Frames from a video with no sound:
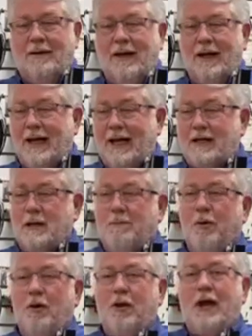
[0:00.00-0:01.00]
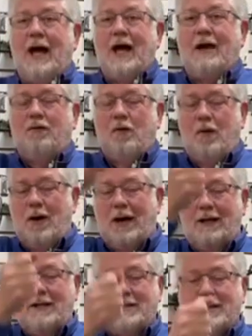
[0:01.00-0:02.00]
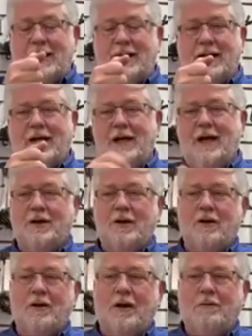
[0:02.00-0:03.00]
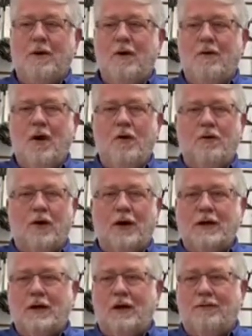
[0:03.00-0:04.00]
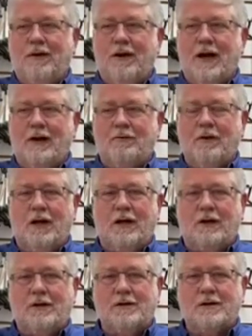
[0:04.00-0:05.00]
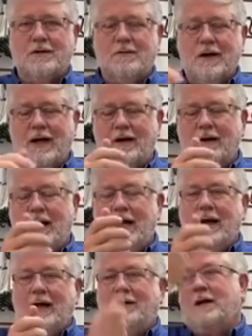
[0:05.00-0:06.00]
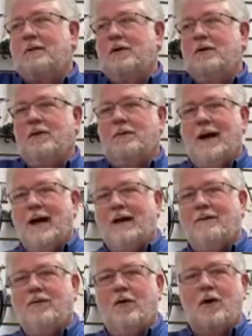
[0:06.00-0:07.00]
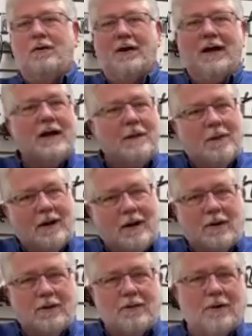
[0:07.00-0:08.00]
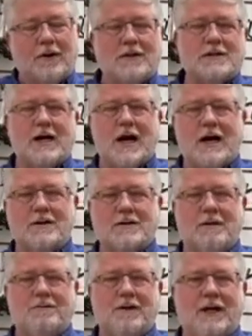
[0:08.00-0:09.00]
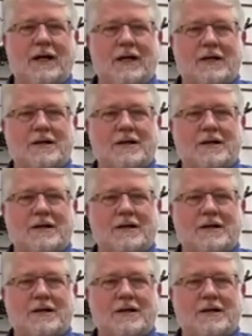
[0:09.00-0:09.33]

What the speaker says: they can actually pull it out of one, stick it in the other, and mow over it, you know, if they got it really close to the ground, and then move it back and forth. And then they put a little, or a sock or something in